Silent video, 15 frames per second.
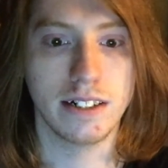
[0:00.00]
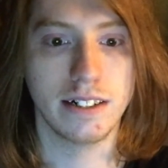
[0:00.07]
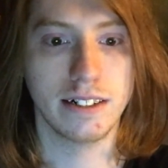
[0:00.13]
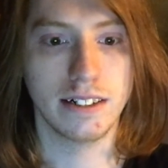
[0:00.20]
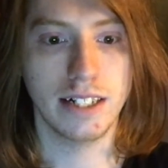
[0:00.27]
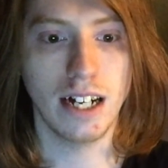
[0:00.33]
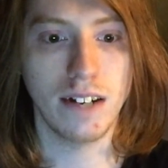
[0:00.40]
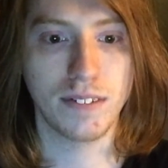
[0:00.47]

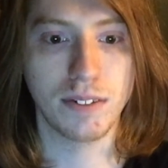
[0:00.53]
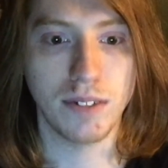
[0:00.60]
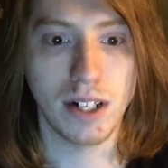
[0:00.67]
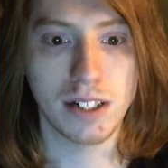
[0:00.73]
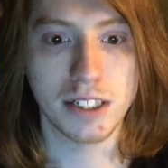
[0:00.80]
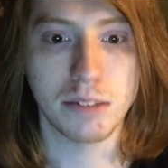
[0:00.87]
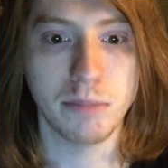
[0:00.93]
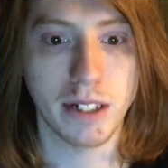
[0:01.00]
Now, I've been
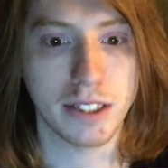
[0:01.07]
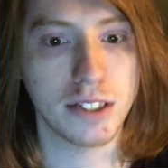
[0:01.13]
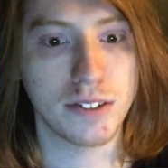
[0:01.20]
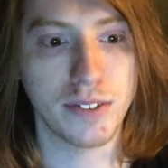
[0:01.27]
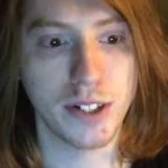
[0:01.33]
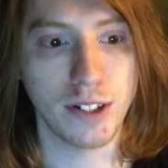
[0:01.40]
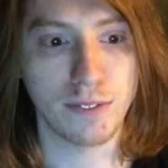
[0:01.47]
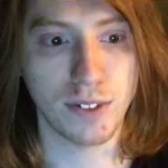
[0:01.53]
wanting to make this
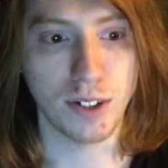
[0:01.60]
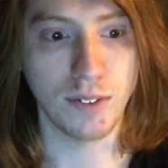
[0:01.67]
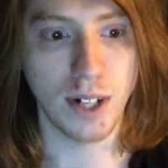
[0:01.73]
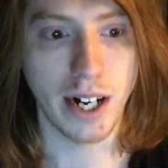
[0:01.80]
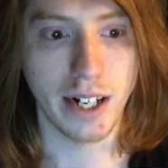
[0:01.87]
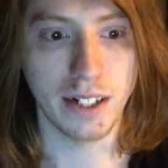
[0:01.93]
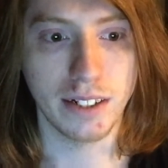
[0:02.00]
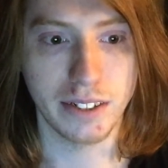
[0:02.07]
video for a
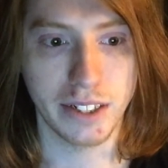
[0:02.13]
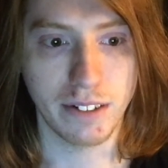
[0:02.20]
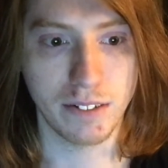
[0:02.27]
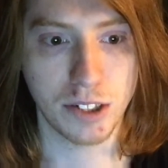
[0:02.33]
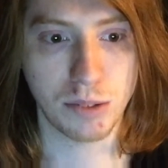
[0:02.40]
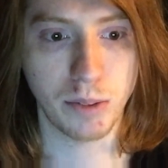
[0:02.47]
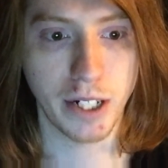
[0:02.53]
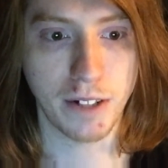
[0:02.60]
while, and I
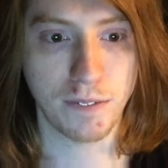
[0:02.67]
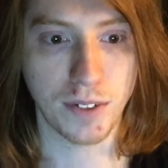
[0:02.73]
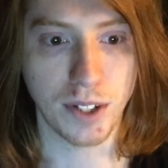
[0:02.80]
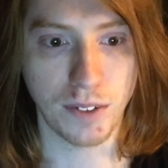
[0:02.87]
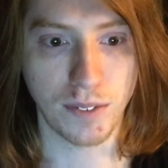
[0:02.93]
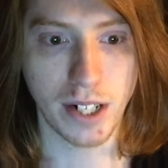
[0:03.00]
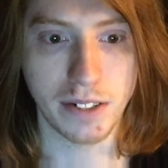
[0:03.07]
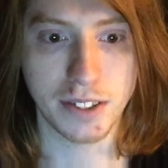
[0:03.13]
was waiting for the
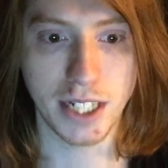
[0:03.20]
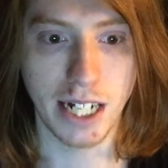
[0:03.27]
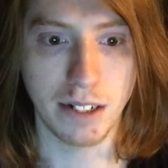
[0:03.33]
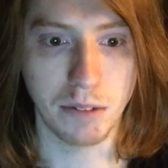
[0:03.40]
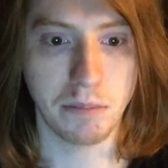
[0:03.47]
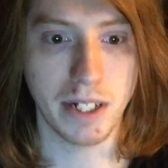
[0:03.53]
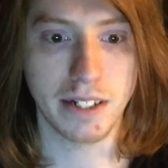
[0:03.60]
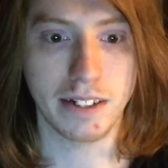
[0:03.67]
right time to
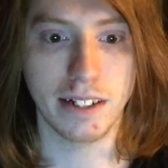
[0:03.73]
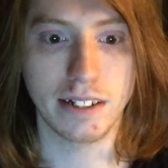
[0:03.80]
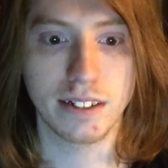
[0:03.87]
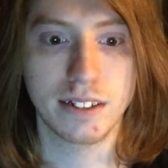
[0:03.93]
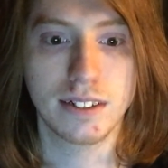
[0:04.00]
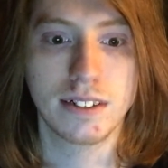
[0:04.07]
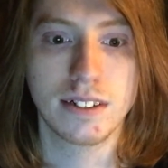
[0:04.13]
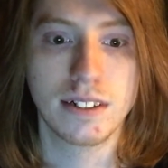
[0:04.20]
make it.
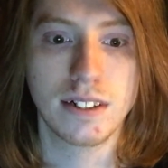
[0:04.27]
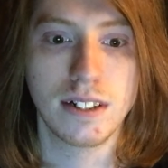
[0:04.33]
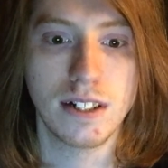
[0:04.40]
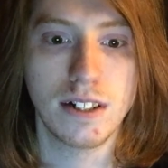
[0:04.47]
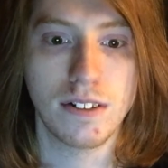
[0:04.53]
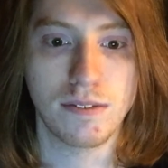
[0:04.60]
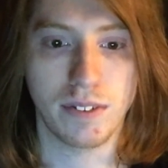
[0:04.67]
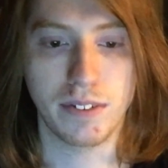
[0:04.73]

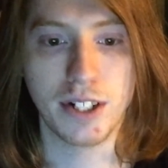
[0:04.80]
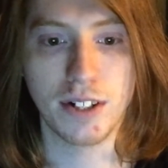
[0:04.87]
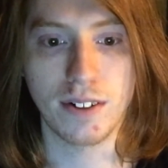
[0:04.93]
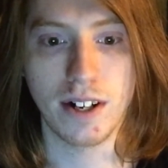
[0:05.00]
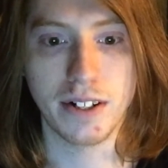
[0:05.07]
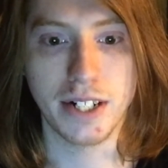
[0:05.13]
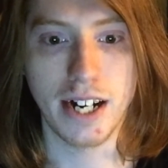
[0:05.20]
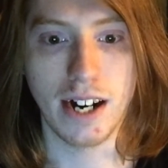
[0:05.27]
From here
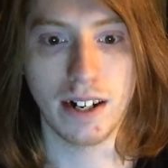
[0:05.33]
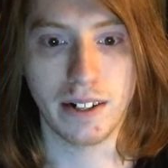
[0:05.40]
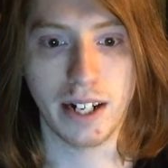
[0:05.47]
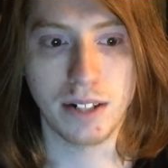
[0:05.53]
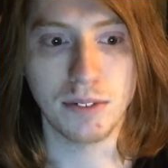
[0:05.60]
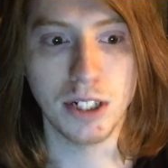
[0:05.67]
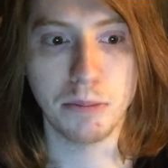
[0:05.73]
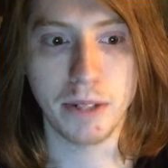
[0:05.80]
on out, I
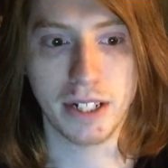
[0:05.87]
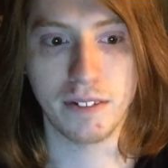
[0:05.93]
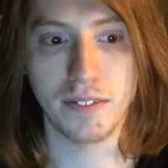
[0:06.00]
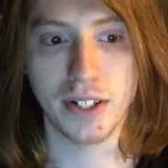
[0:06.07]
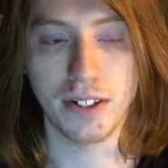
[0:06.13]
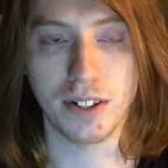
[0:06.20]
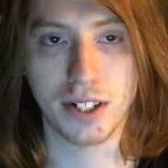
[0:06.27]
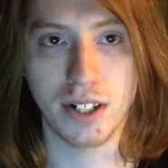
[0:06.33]
will make a
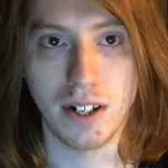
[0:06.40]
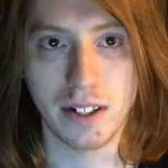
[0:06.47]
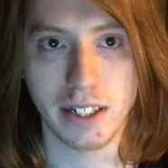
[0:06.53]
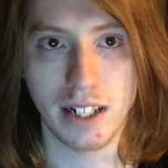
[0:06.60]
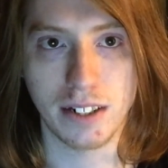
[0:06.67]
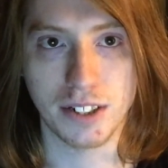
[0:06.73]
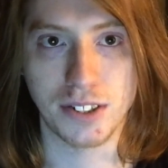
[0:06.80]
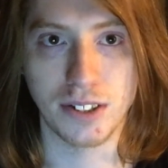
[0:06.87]
video calling
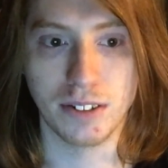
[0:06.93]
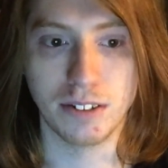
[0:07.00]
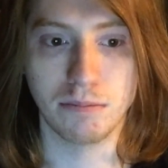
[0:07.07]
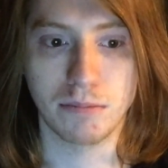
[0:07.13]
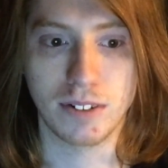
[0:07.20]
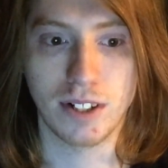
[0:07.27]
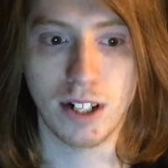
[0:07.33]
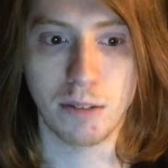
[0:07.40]
out a certain
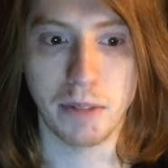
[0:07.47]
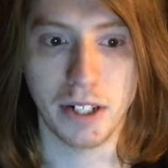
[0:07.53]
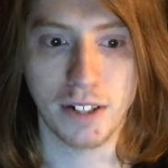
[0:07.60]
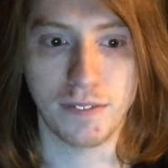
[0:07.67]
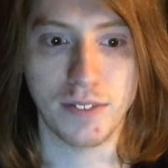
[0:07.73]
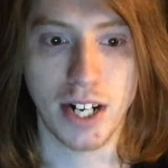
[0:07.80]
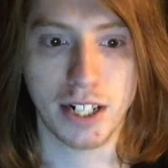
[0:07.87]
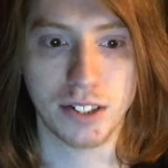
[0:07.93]
car
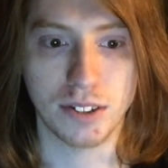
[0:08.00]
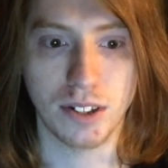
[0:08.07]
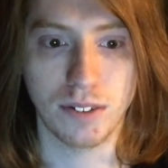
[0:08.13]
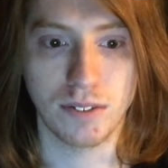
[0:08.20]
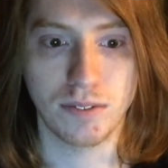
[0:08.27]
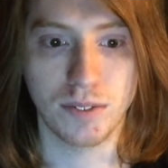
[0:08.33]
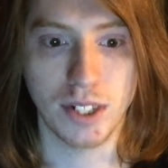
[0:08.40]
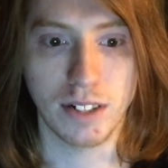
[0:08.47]
manufacturer
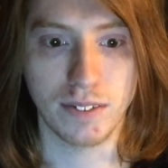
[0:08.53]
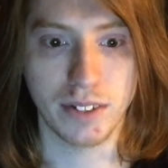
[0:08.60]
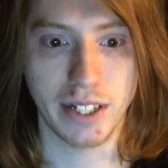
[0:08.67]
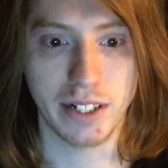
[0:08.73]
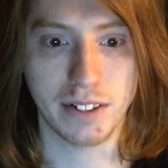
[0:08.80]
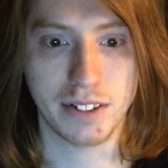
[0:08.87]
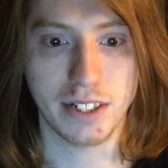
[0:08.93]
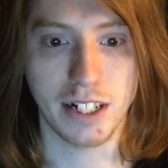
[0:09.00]
whenever they
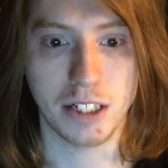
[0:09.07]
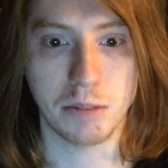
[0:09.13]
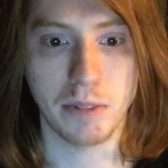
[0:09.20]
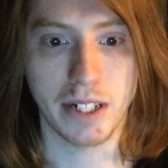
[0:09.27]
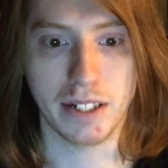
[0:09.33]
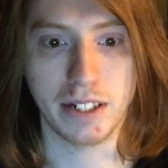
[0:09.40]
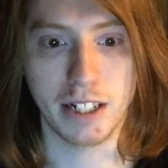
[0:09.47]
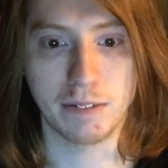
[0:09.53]
decide to
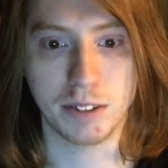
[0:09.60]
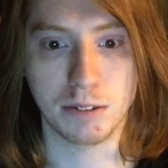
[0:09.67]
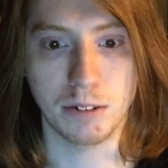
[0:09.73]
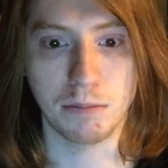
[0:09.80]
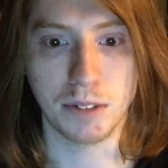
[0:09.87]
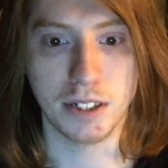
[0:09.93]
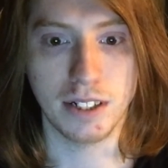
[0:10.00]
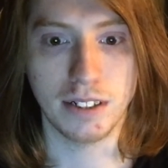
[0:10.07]
make a
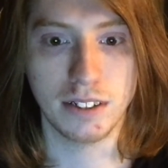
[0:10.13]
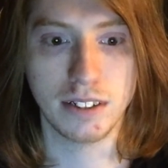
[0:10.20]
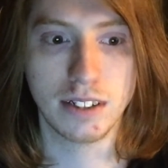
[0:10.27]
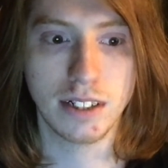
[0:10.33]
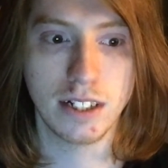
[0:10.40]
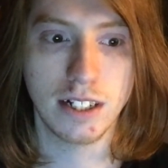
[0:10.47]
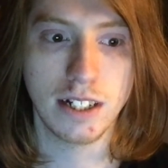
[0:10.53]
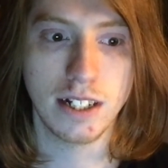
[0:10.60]
hipstermobile.
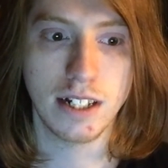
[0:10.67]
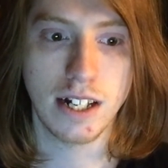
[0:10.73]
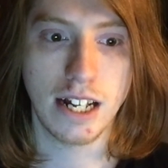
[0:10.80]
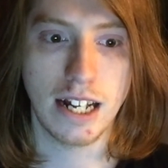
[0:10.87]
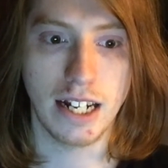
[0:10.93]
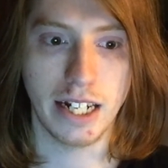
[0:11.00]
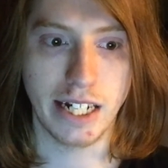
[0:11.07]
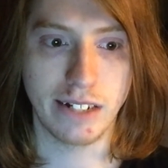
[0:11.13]

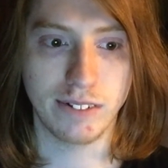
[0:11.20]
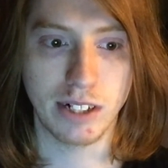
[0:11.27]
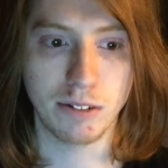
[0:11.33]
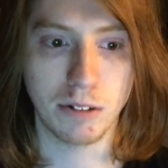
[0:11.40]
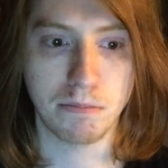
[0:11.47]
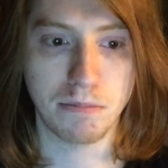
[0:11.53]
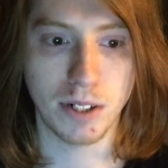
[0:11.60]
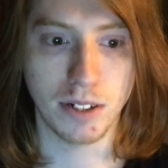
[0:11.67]
And then I
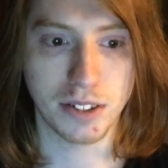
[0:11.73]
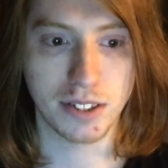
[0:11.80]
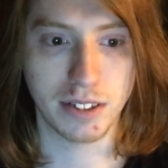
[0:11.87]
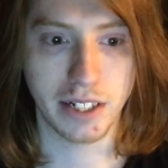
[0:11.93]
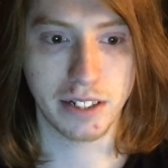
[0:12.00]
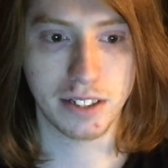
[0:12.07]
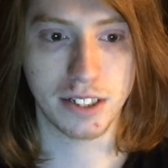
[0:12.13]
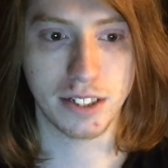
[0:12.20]
will post
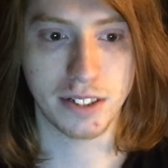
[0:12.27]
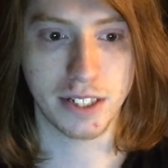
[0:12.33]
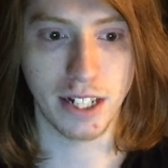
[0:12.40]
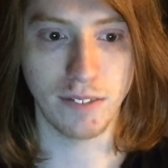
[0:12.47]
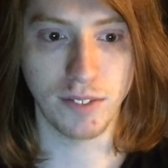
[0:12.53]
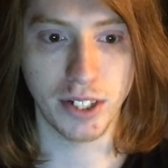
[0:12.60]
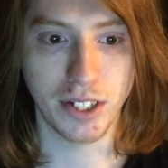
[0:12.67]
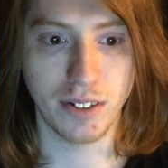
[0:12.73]
links to
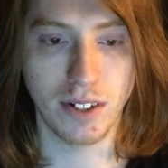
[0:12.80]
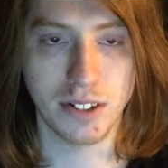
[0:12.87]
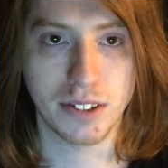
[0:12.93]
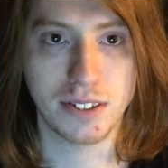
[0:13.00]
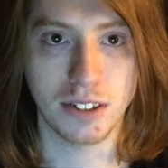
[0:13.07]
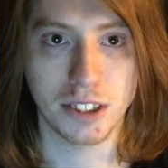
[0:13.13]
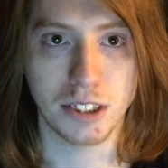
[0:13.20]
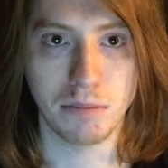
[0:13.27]
said video on
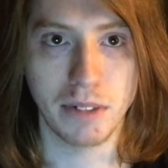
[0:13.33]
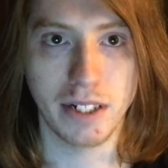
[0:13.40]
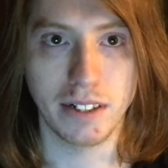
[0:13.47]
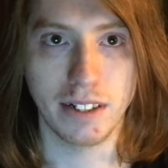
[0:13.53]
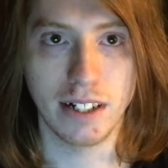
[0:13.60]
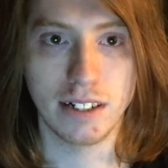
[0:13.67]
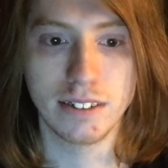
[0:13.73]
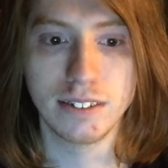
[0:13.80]
social
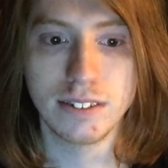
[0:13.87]
media.